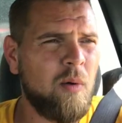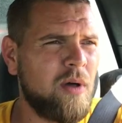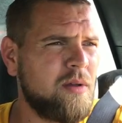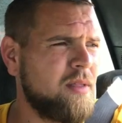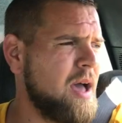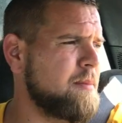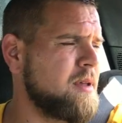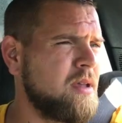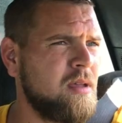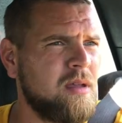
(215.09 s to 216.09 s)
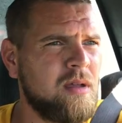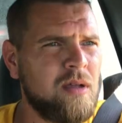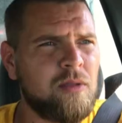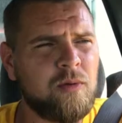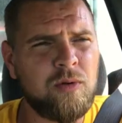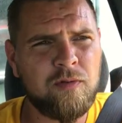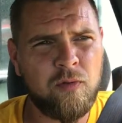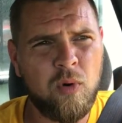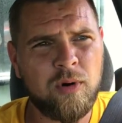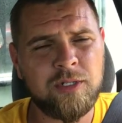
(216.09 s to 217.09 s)
whether that be through
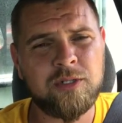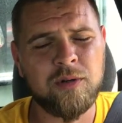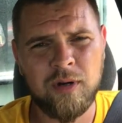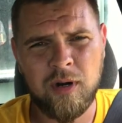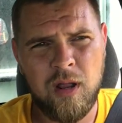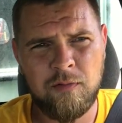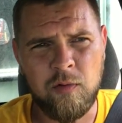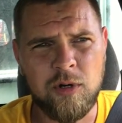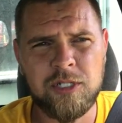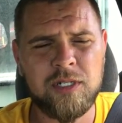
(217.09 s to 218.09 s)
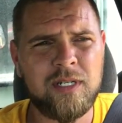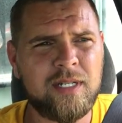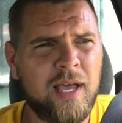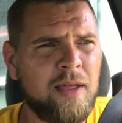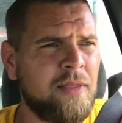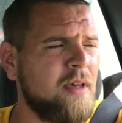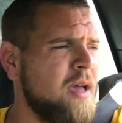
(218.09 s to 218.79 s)
divorce or an unfortunate death.